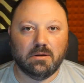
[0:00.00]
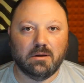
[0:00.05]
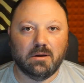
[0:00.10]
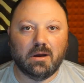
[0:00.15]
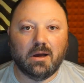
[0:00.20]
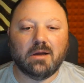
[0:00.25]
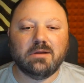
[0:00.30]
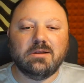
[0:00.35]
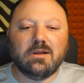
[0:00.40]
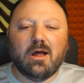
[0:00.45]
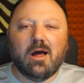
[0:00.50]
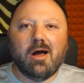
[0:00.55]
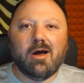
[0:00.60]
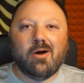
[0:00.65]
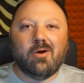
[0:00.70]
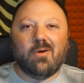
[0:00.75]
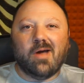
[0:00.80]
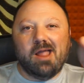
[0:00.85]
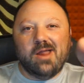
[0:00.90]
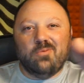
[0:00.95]

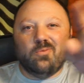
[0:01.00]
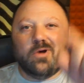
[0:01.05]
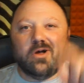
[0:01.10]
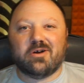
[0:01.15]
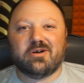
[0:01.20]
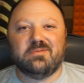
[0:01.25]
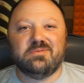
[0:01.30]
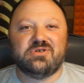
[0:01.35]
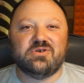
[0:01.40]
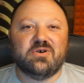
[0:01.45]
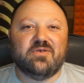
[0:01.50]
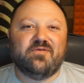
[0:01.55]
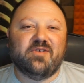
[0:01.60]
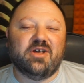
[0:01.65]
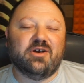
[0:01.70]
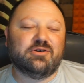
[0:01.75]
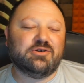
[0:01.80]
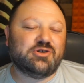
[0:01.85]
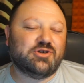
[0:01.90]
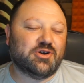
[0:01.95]
Hello and welcome to A
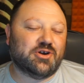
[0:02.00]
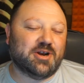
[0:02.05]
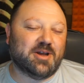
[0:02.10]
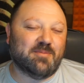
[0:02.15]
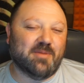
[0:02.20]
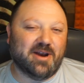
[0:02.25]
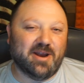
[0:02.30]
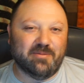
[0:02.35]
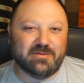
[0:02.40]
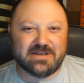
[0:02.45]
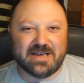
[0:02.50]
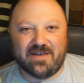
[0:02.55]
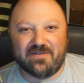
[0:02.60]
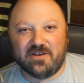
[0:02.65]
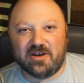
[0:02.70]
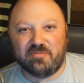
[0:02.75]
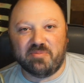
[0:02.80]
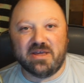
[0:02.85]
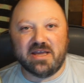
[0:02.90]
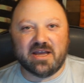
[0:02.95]
VO's Journey. My name is
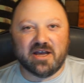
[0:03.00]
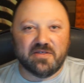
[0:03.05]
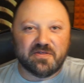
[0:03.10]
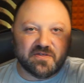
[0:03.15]
Anthony Pica.